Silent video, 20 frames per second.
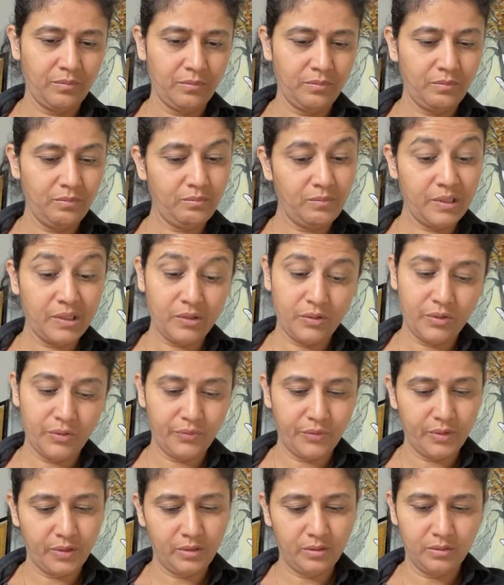
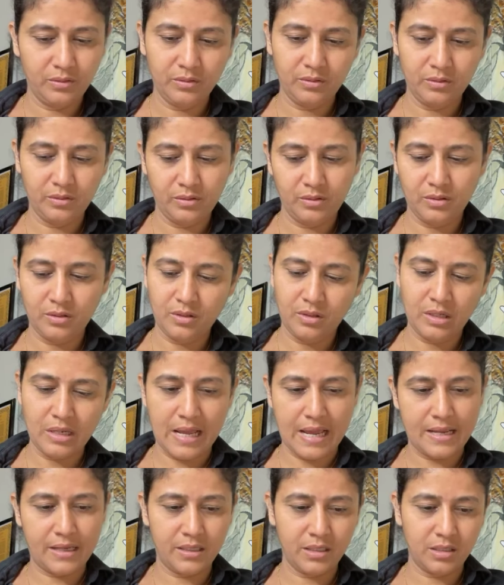Beautiful.
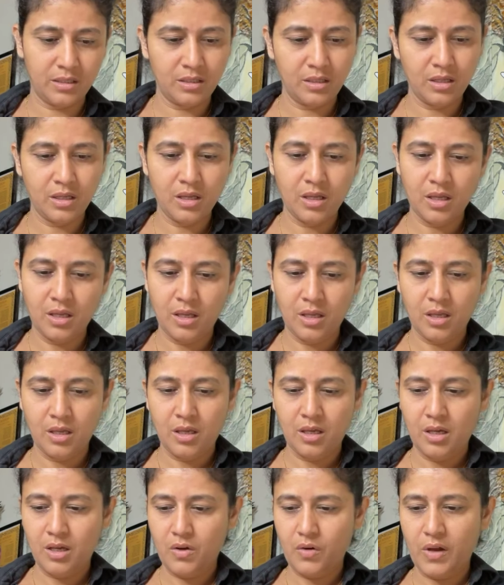Nice.
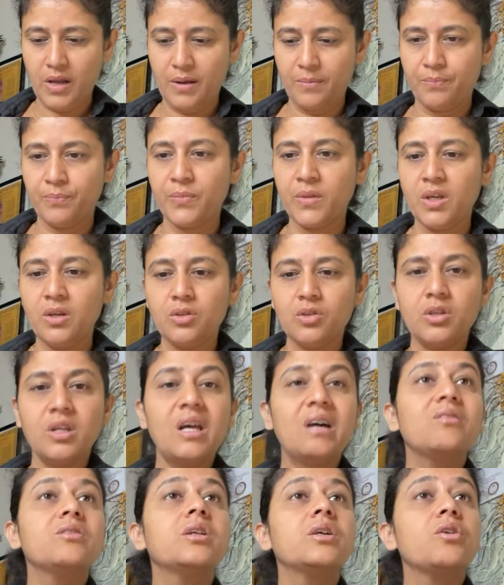Okay. So now
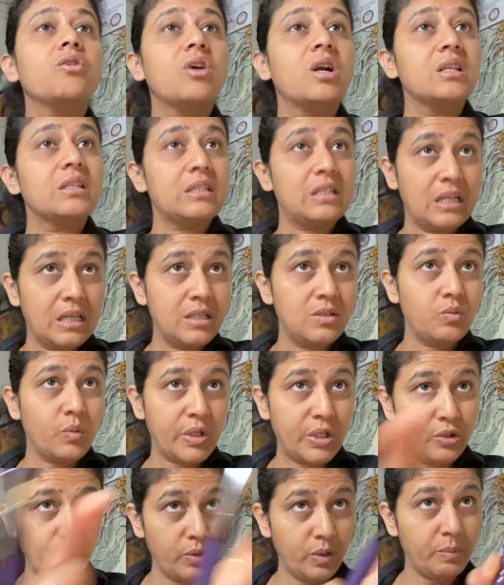the yogasanas, what
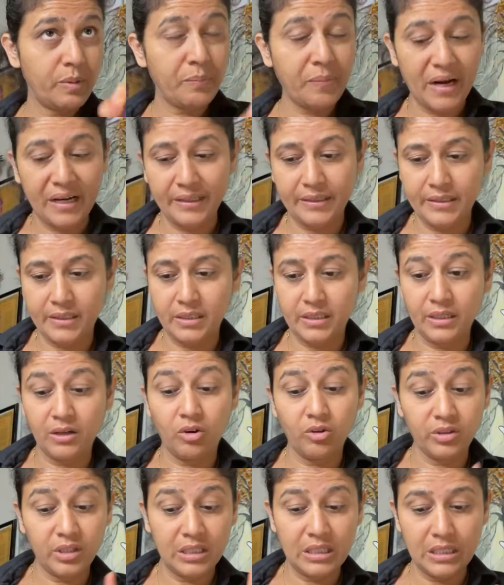you will be practicing on
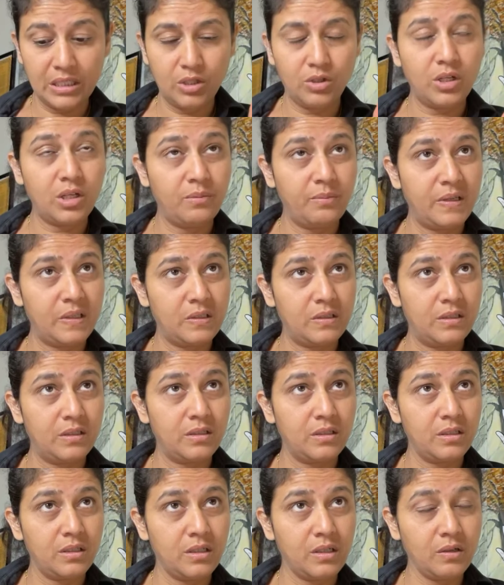the day-to-day basis.
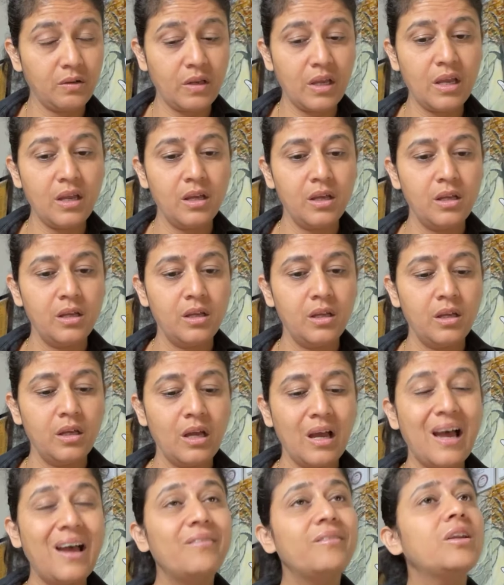Okay?
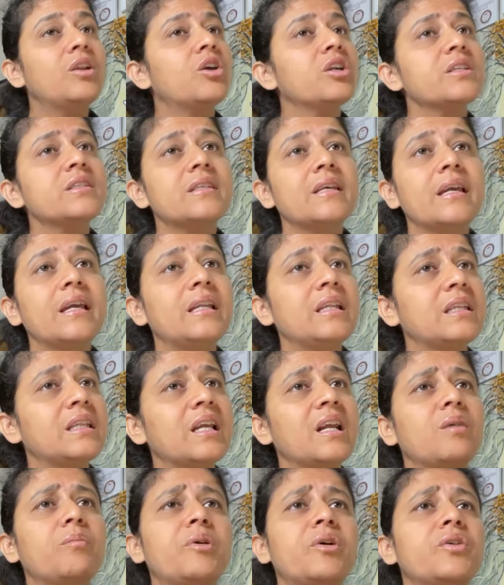I will not say anything
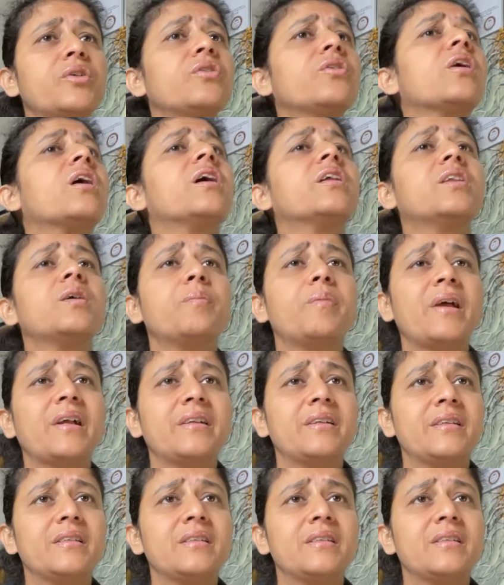about your other practice.